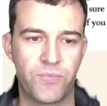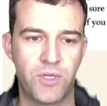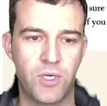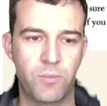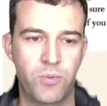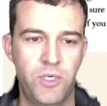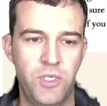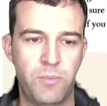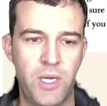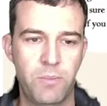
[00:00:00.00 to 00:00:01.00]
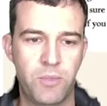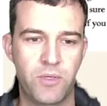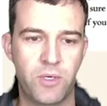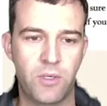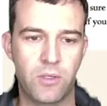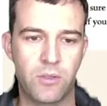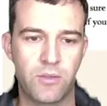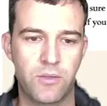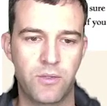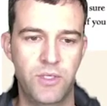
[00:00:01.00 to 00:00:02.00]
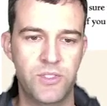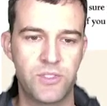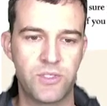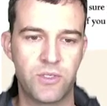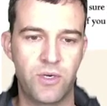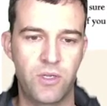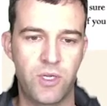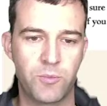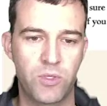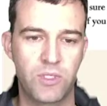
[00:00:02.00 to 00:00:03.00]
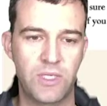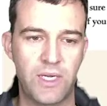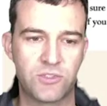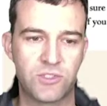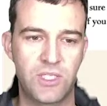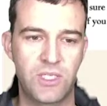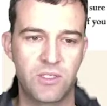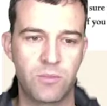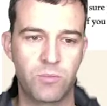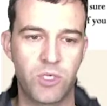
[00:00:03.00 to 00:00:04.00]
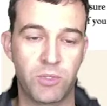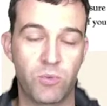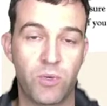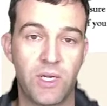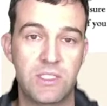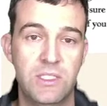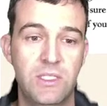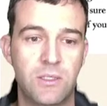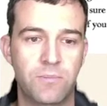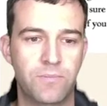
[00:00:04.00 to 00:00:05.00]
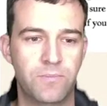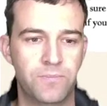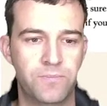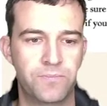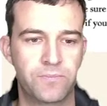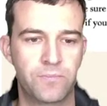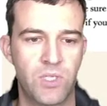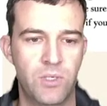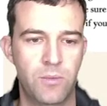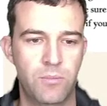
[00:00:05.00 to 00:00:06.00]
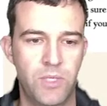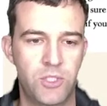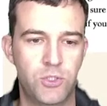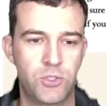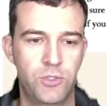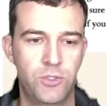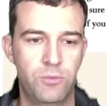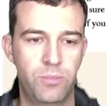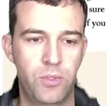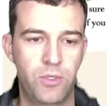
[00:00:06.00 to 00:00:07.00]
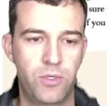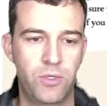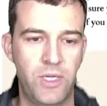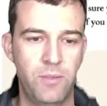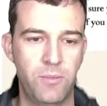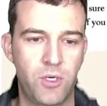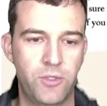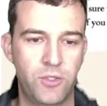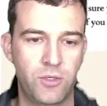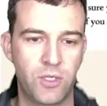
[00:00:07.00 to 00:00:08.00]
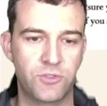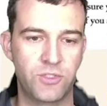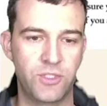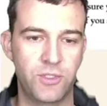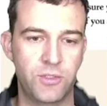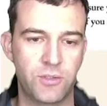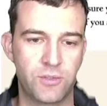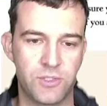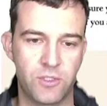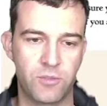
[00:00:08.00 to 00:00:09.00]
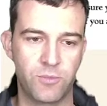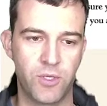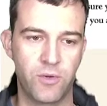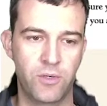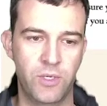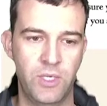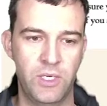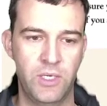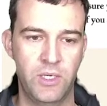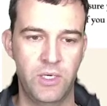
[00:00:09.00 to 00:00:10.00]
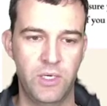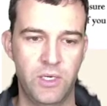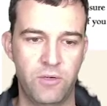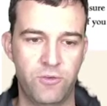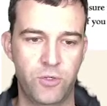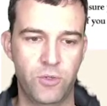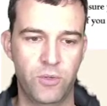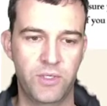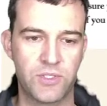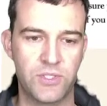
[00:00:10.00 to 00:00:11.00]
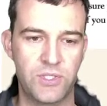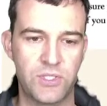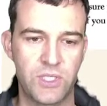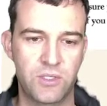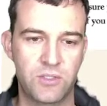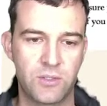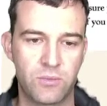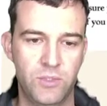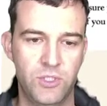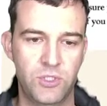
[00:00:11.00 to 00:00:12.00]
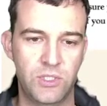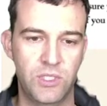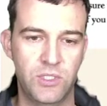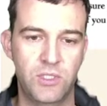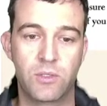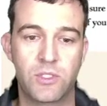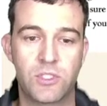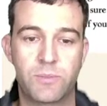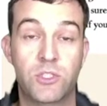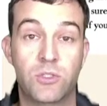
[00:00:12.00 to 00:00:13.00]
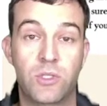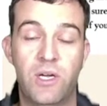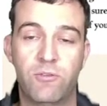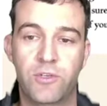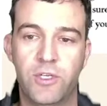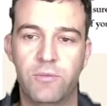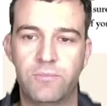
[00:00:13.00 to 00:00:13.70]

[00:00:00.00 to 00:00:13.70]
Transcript: A pretty Piper doll. This is a doll I'm going to ask Santa to bring me when I see him." "Make sure you put her name on your list, dear," said her mother. "And if you're going to see Santa, we should get you a special outfit."